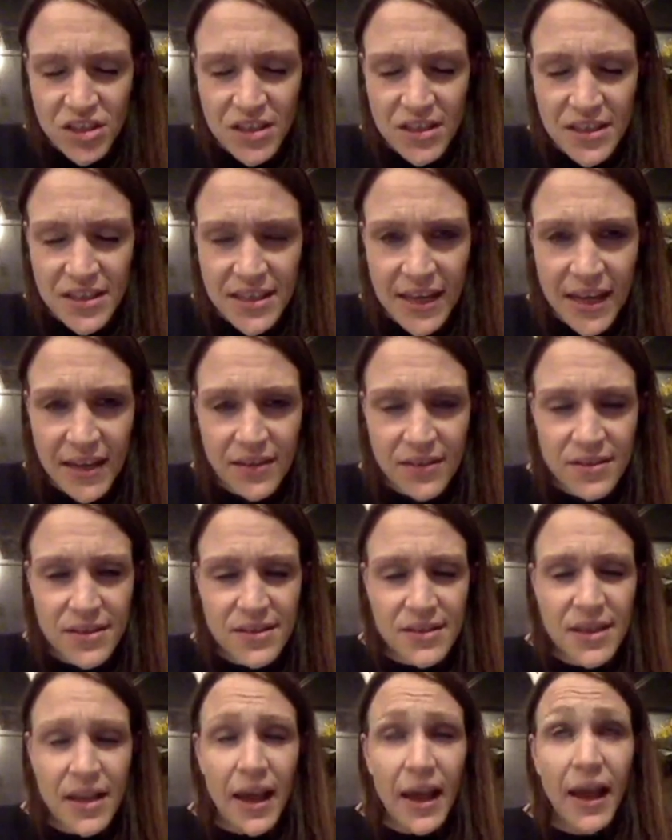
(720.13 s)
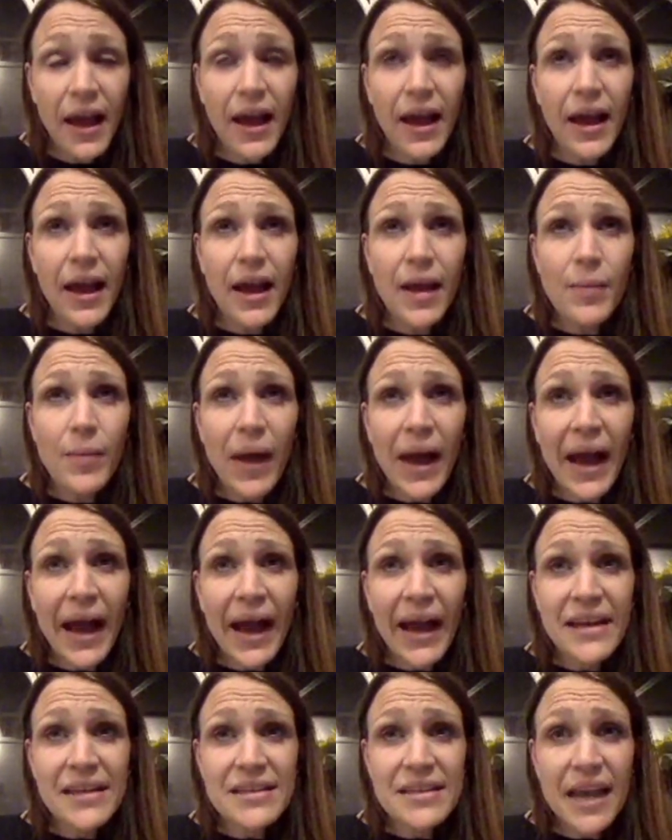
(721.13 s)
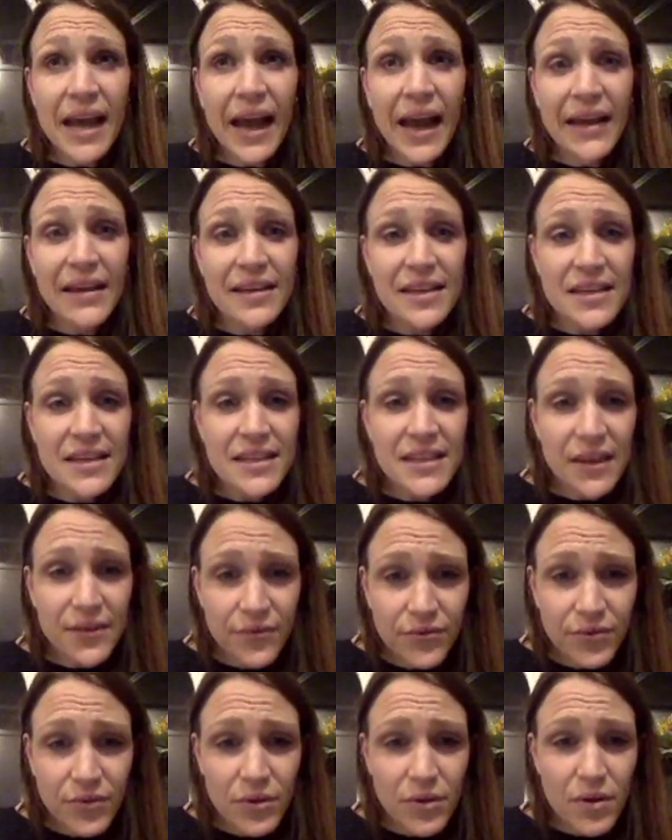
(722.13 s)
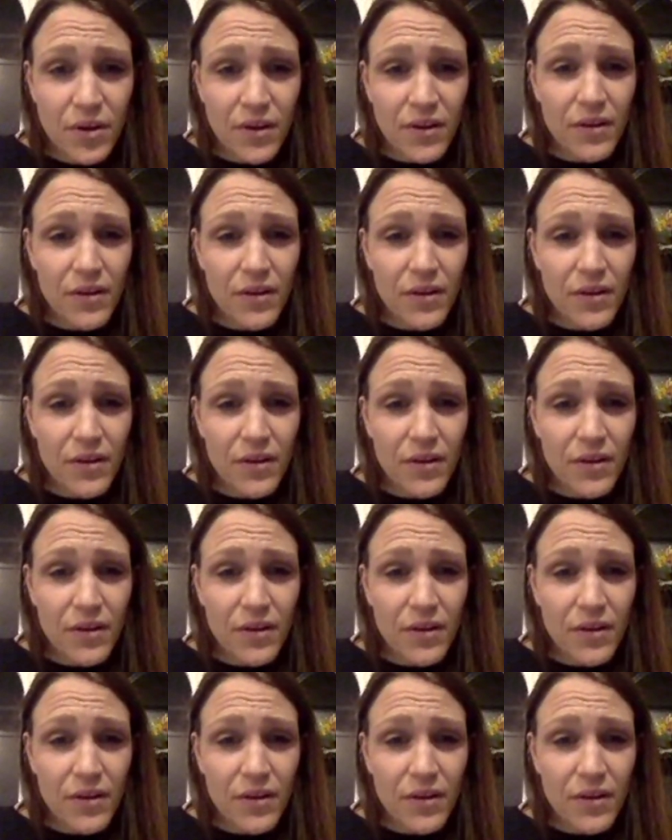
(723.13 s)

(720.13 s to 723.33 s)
to the cells, and the different